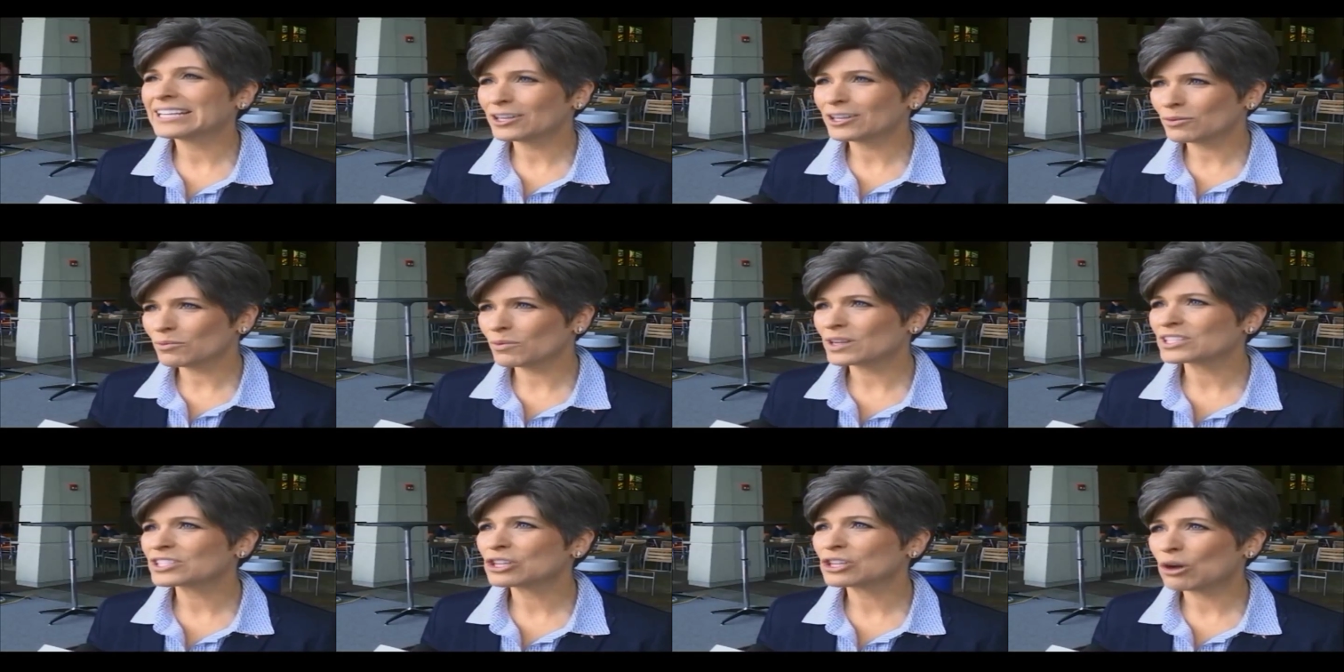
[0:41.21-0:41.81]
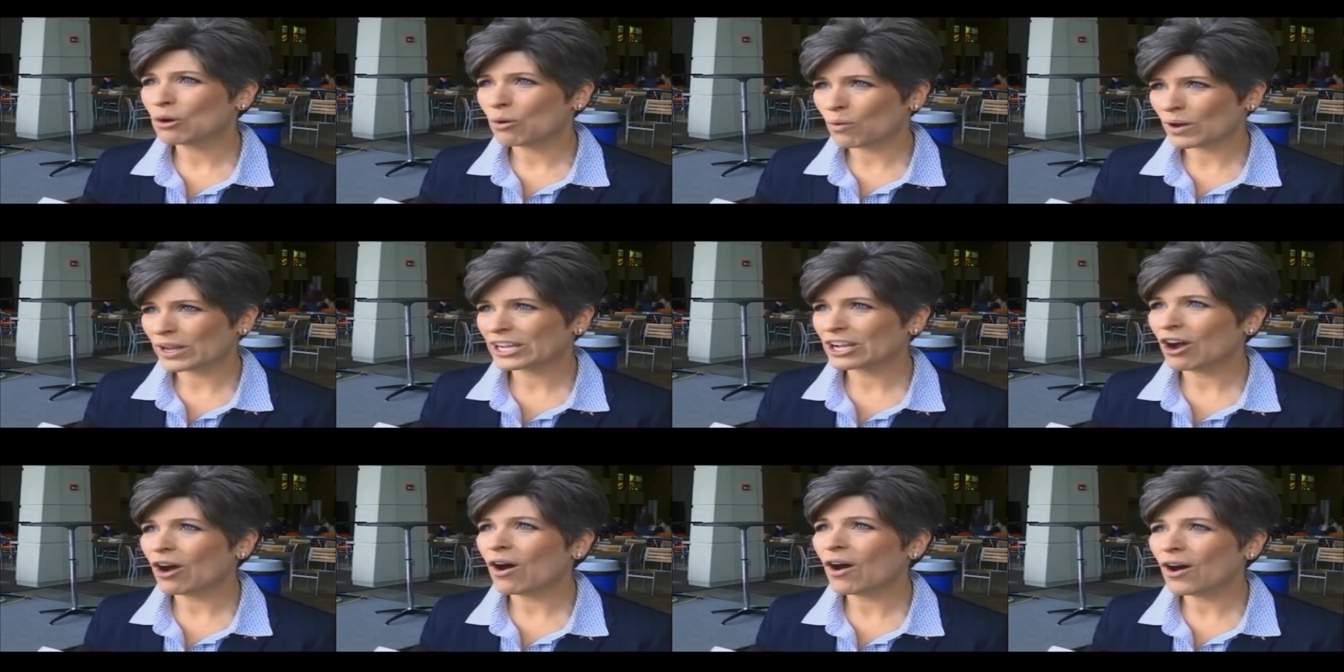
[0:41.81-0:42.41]
hear what's
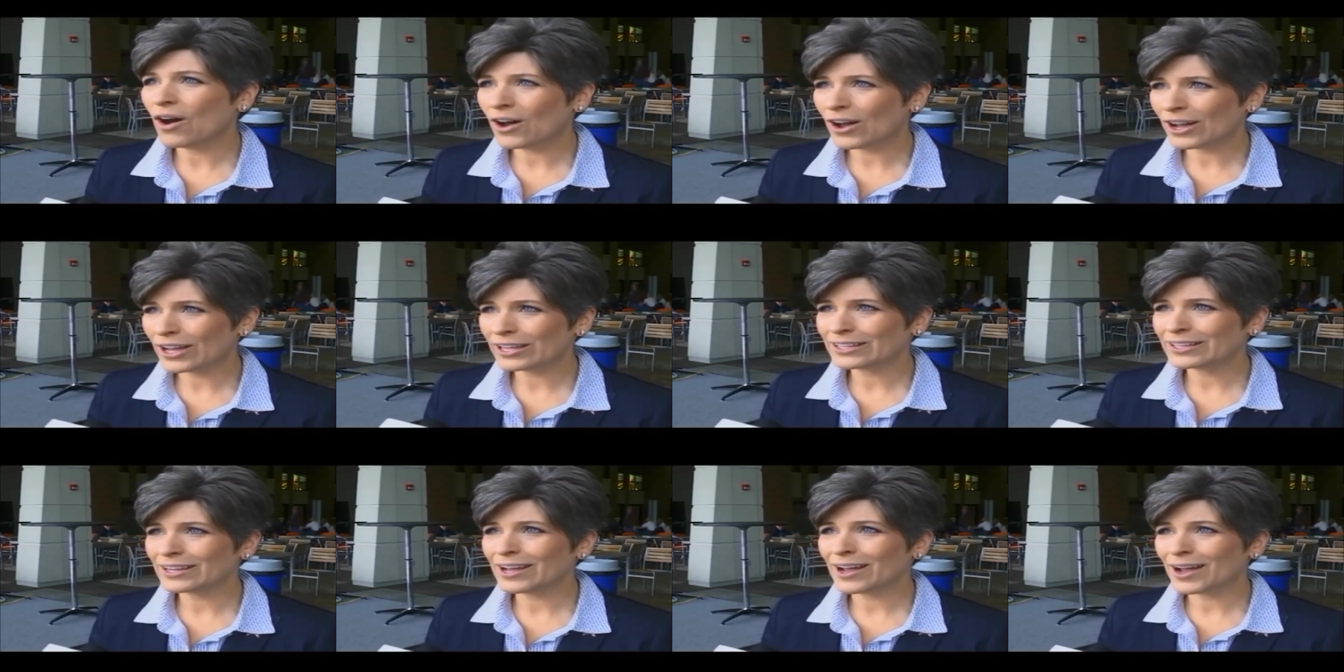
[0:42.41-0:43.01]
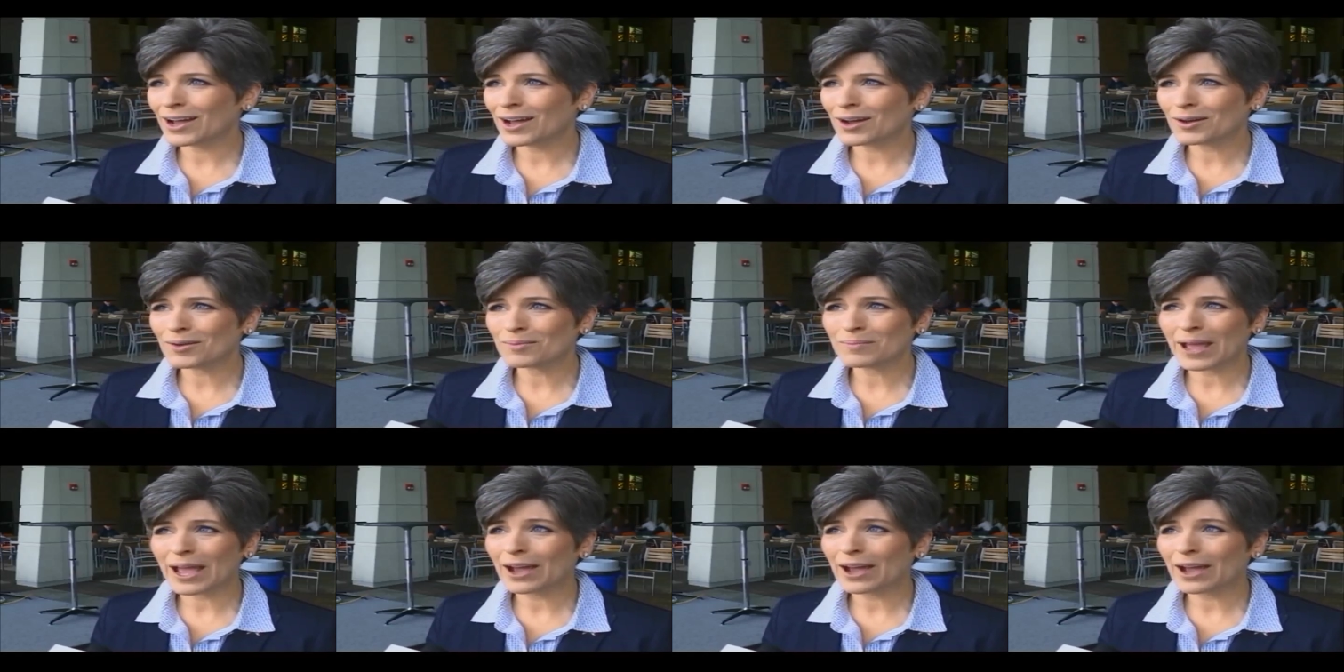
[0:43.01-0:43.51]
going on um,